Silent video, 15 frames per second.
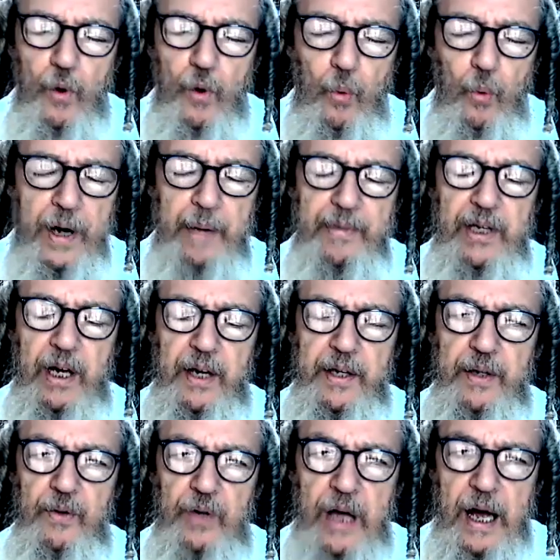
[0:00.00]
what I'm telling
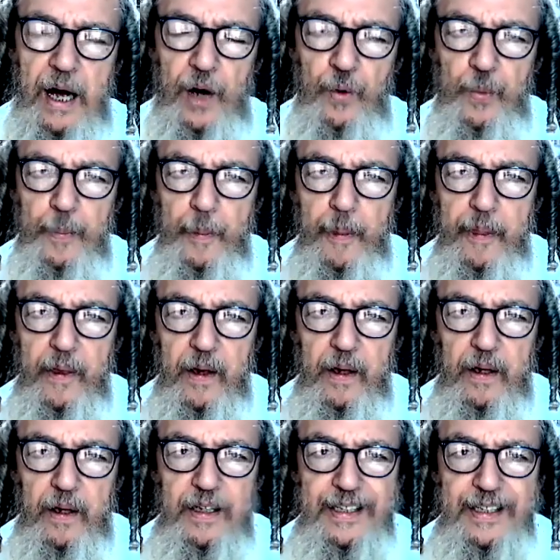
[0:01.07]
you now
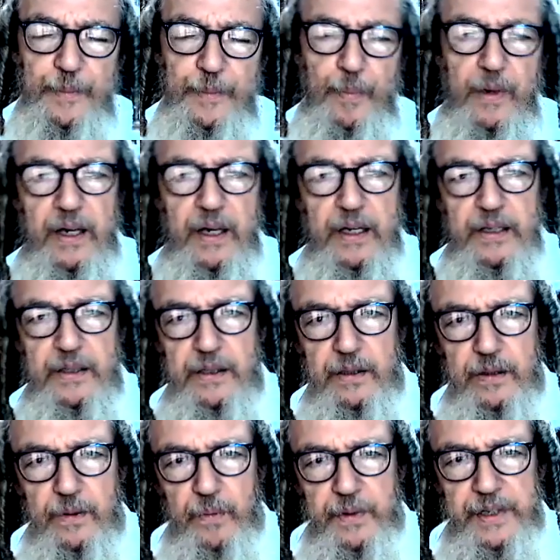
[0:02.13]

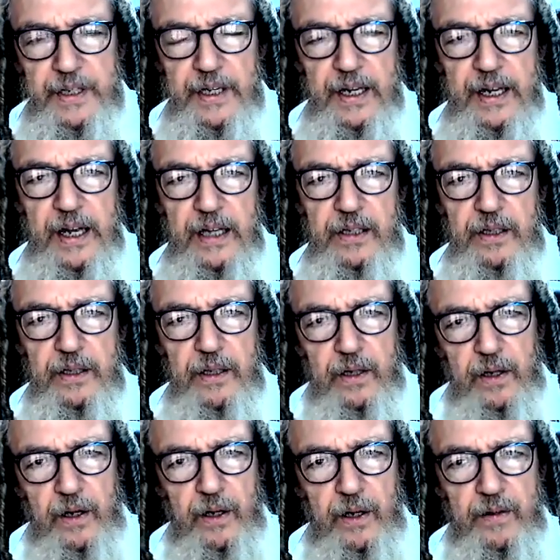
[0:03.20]
is within a gather
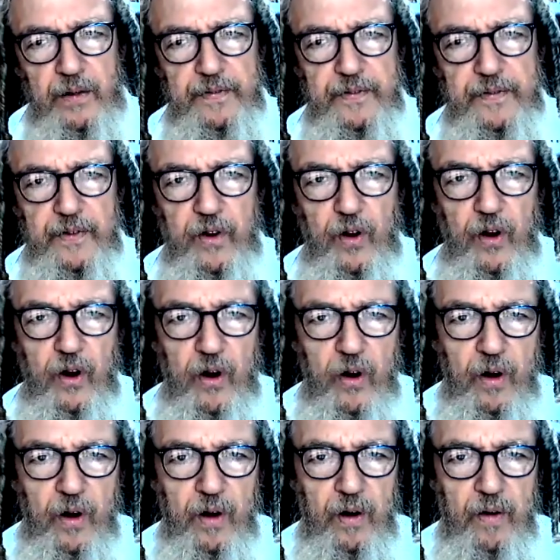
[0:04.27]
of,
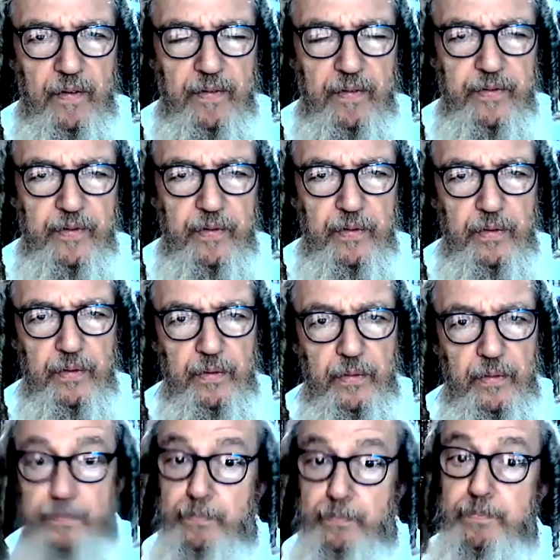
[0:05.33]
of
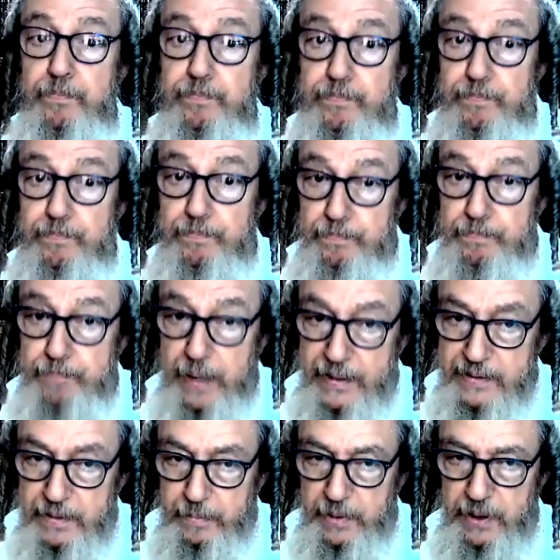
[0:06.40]

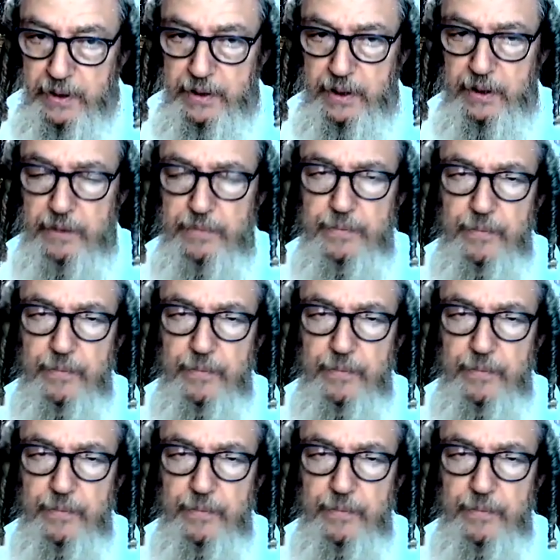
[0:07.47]
possibility.